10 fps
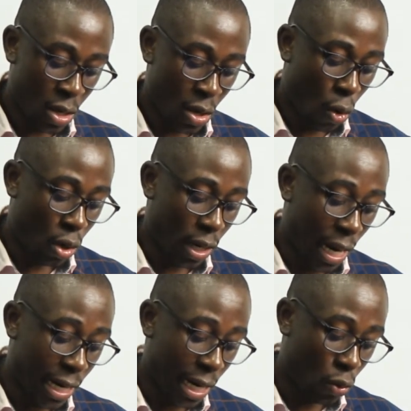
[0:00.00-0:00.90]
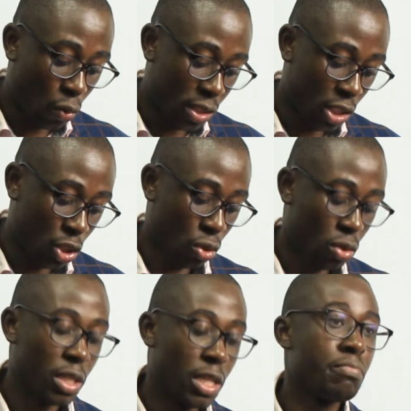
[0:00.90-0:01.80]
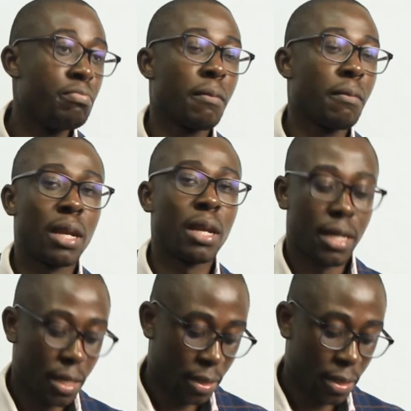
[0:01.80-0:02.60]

or an acquisition is being planned,